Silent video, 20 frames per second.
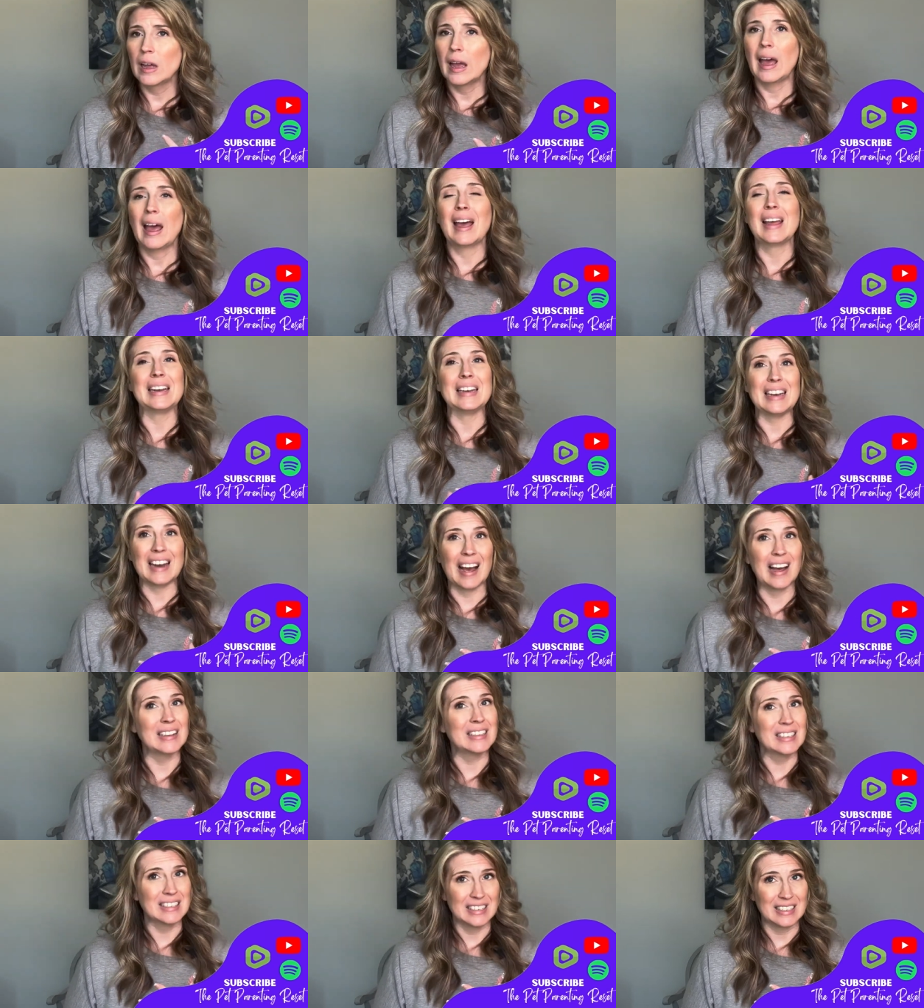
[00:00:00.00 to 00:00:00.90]
and
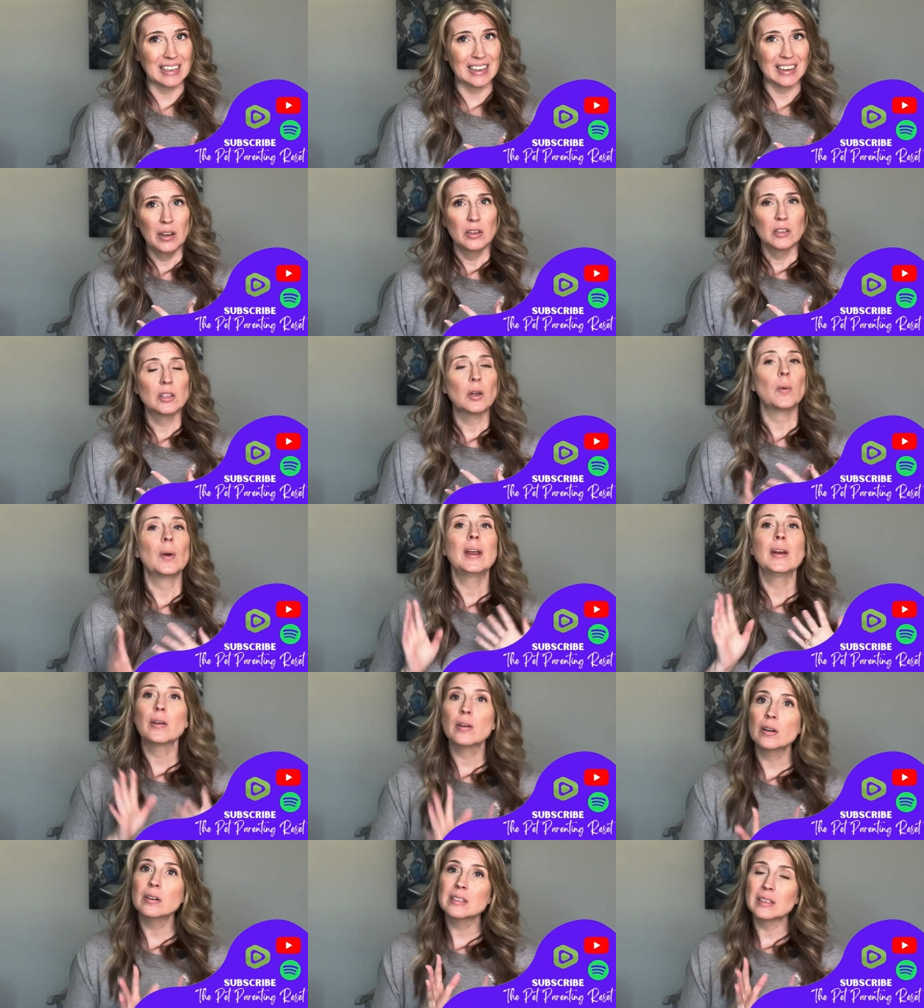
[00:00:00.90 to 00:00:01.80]
nonstick. So
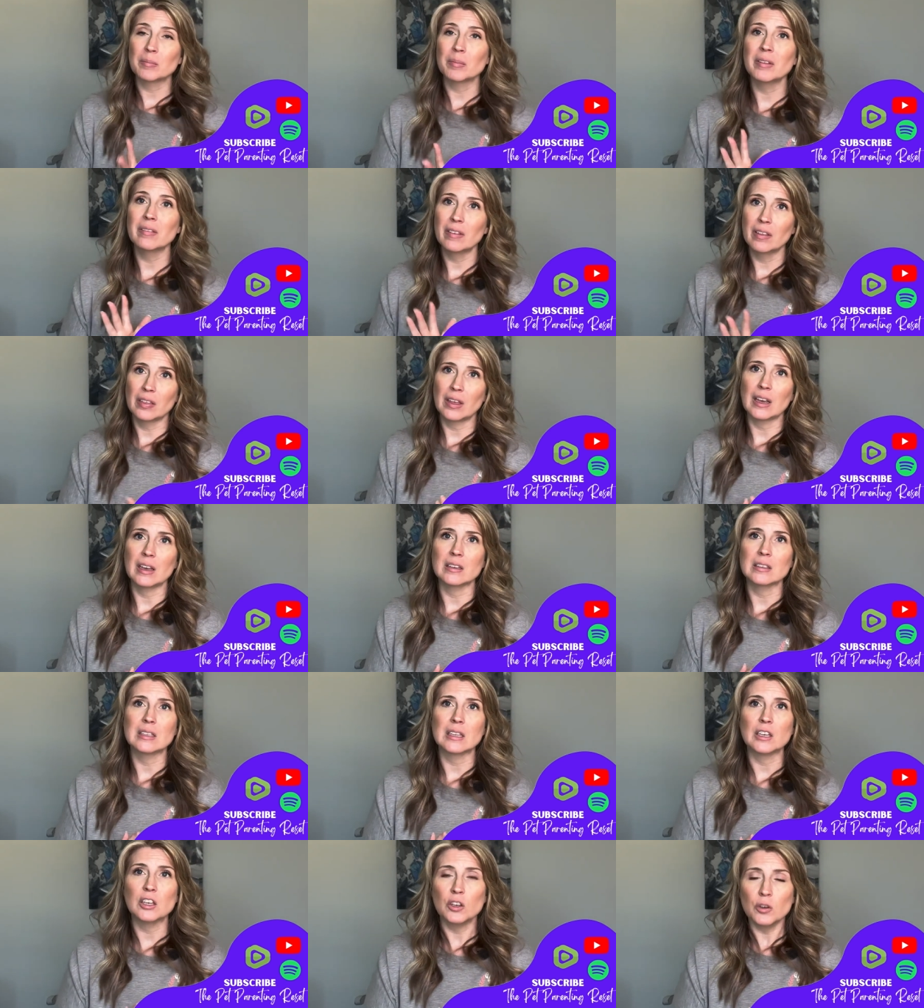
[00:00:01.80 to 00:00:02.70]
here are some of the things
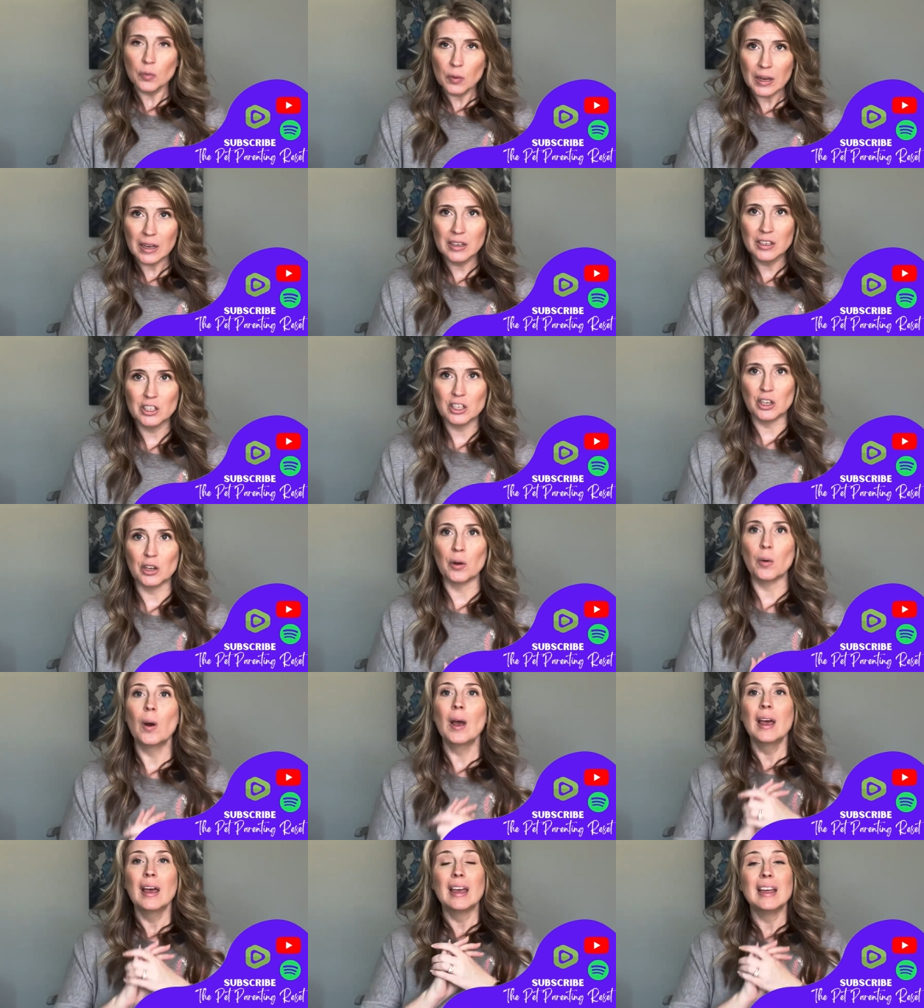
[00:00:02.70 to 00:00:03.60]
that you can do
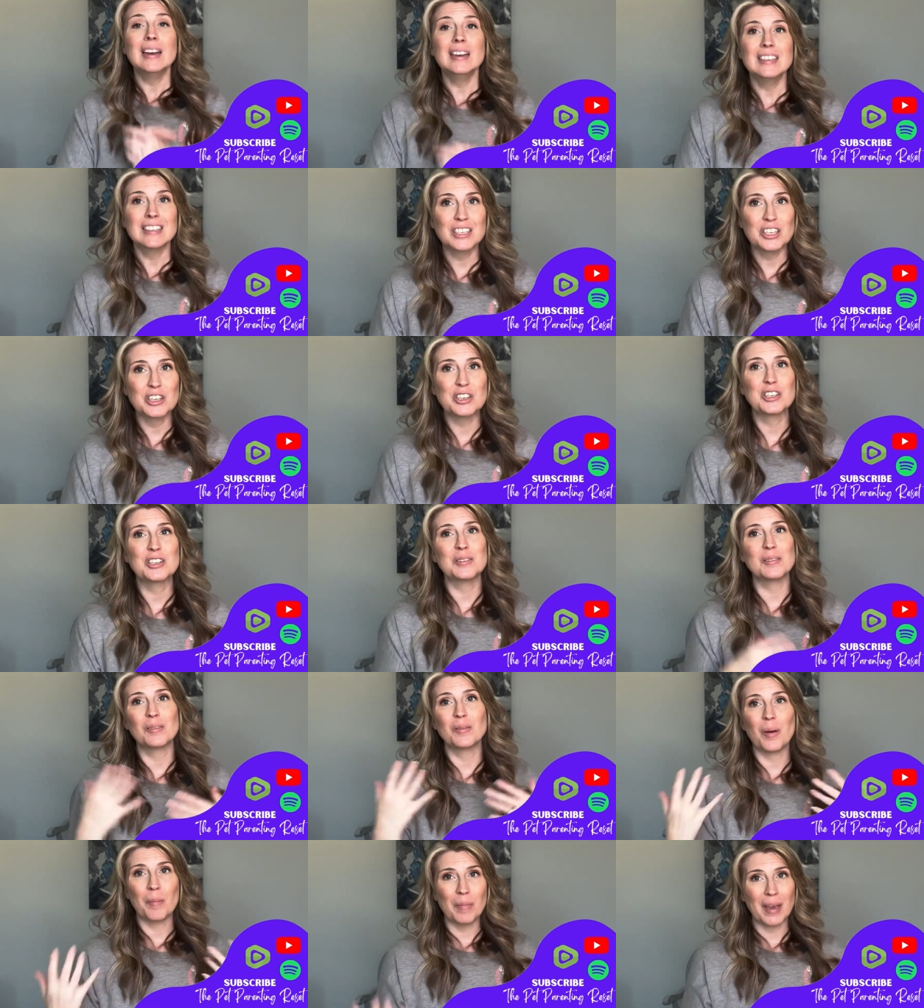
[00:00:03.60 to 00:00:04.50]
in addition
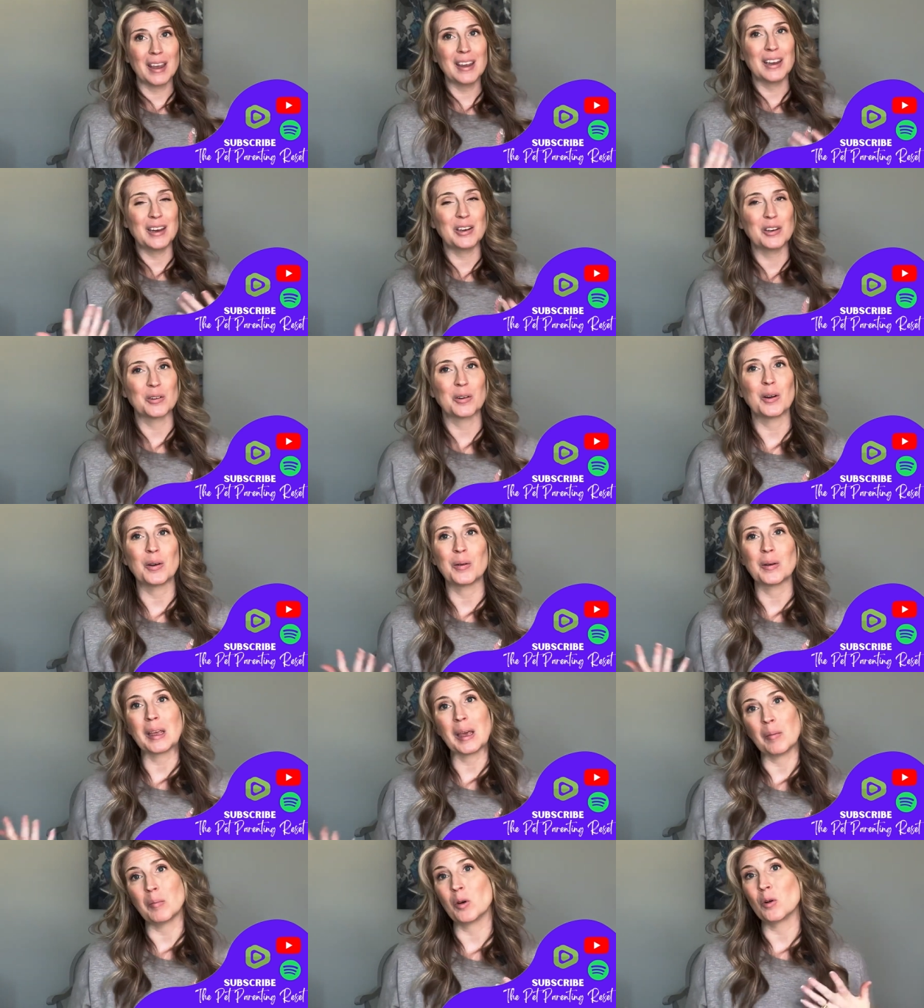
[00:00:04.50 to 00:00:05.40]
to making your own
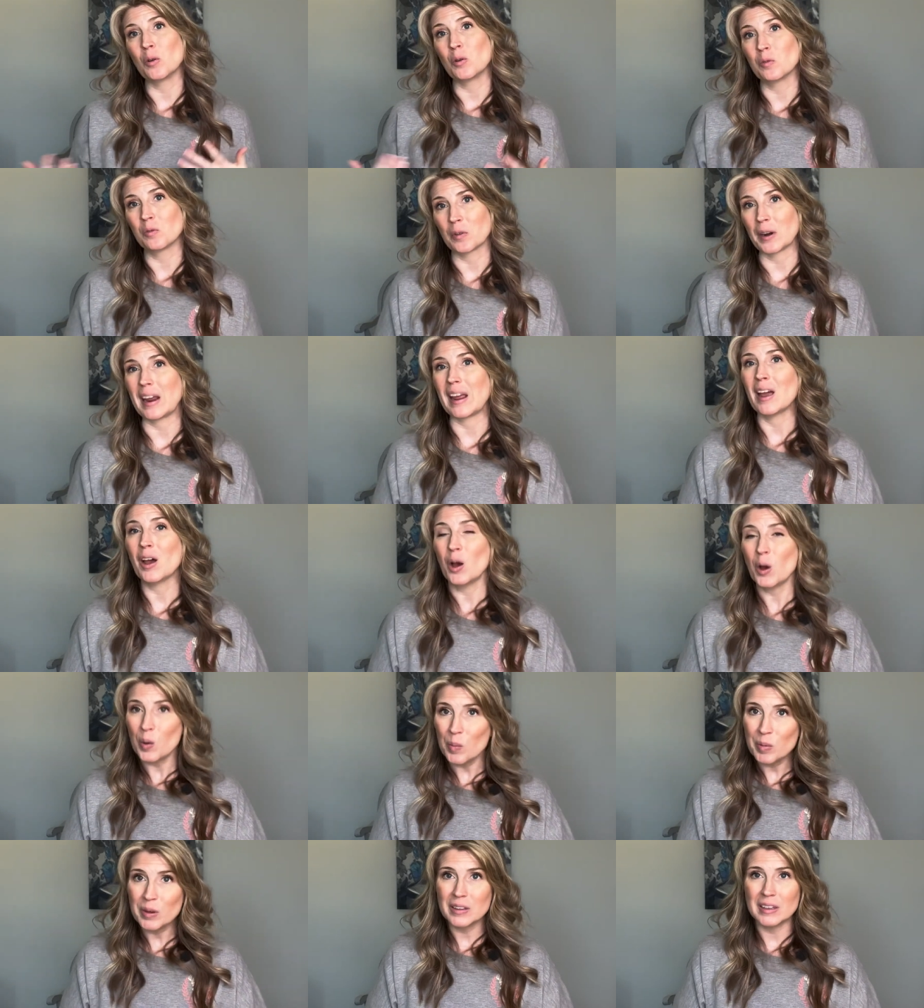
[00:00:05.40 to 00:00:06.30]
chemical-free
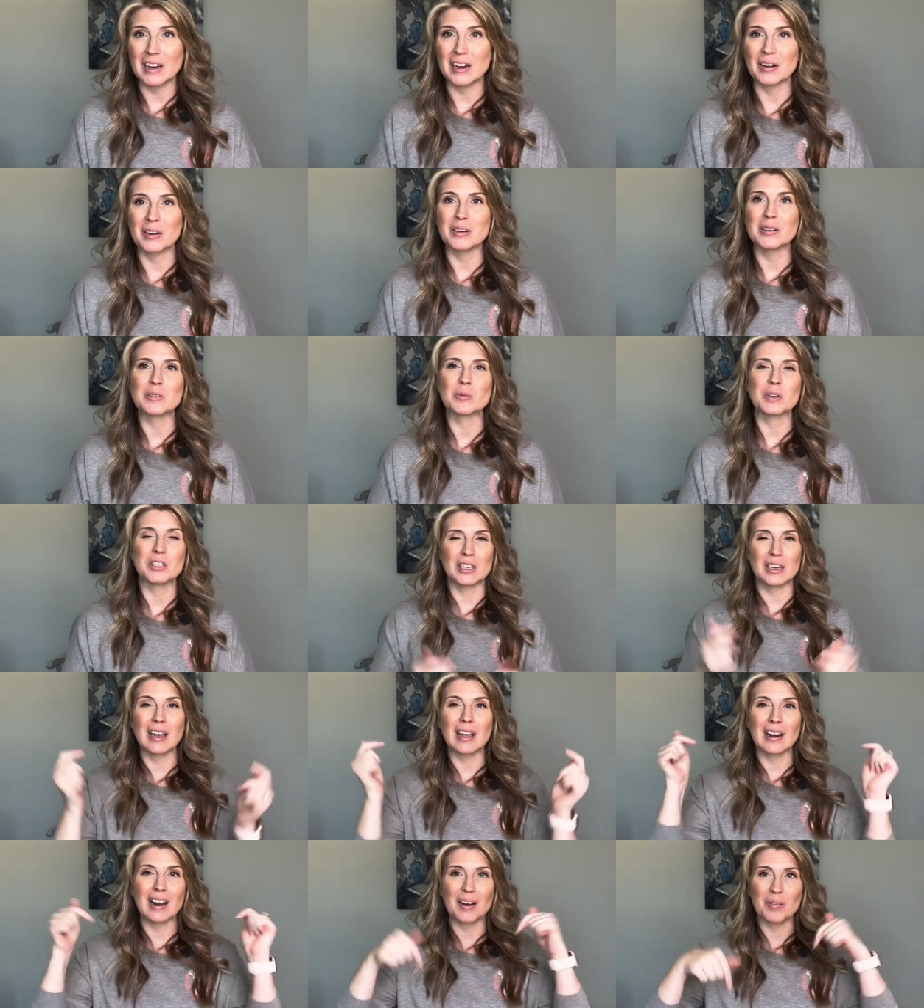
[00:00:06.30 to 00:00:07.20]
home cleaners, which
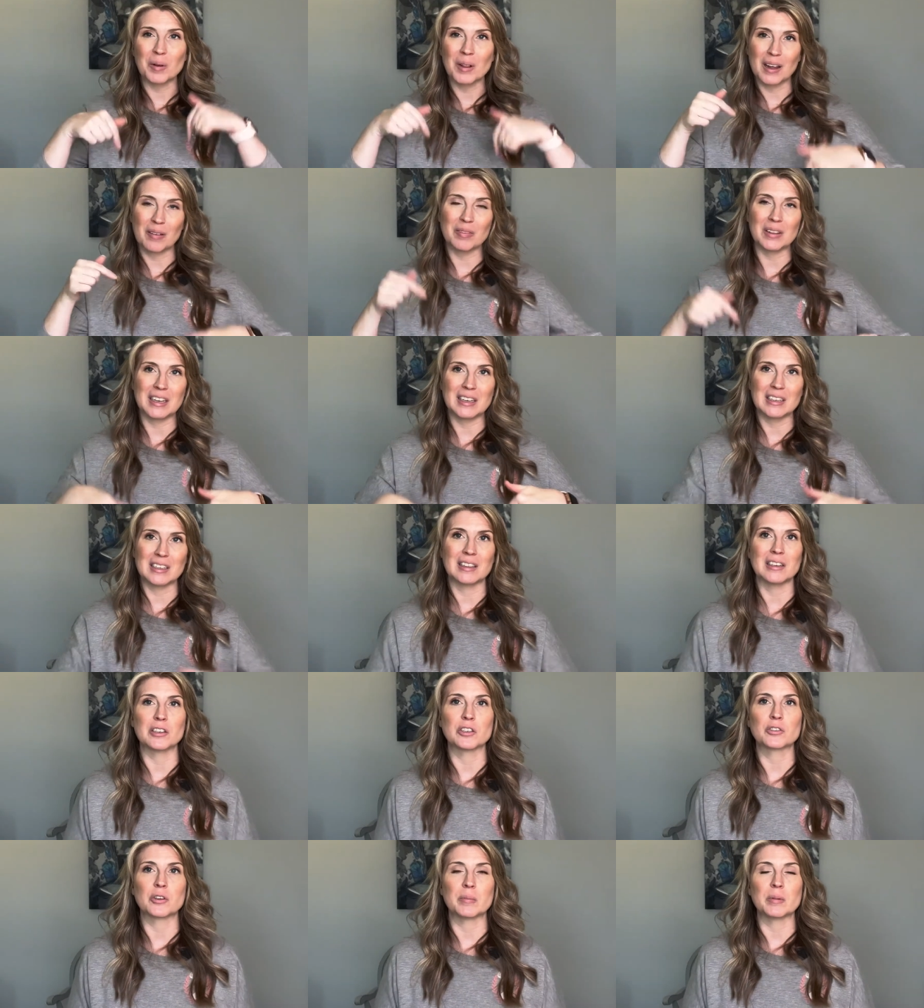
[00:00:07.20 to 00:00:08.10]
again, I will have linked in the
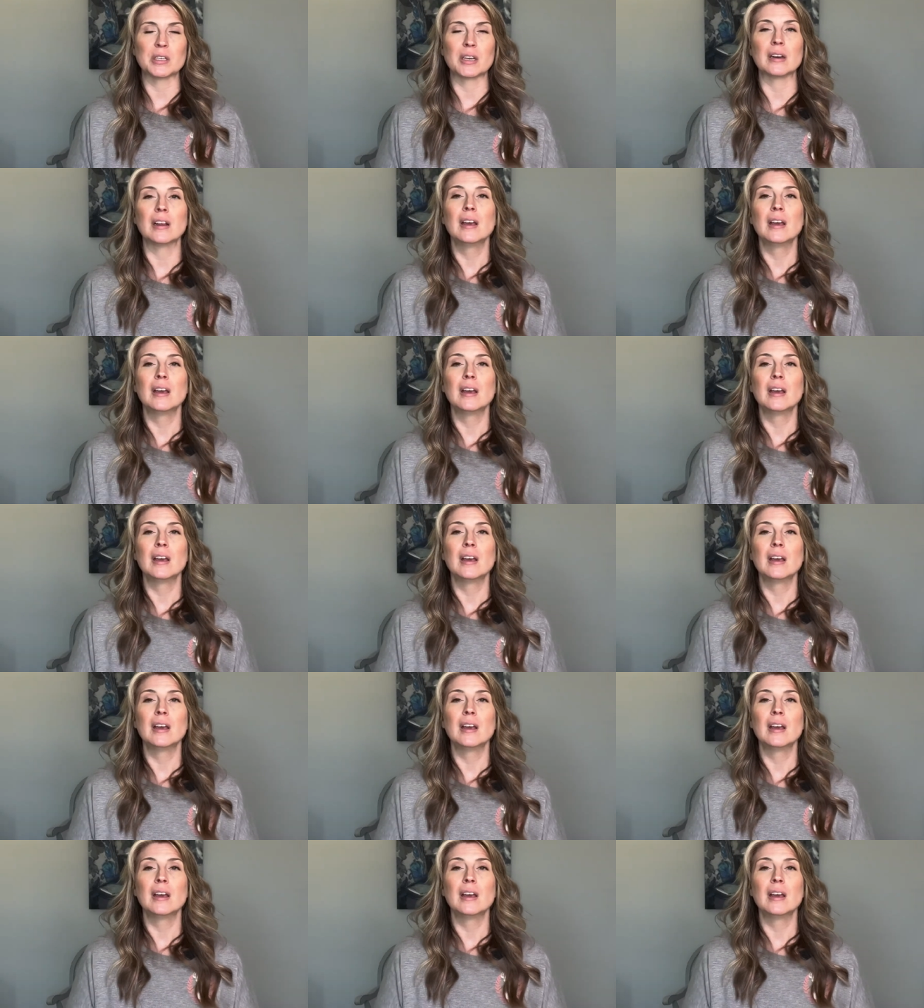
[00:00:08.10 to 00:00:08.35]
description.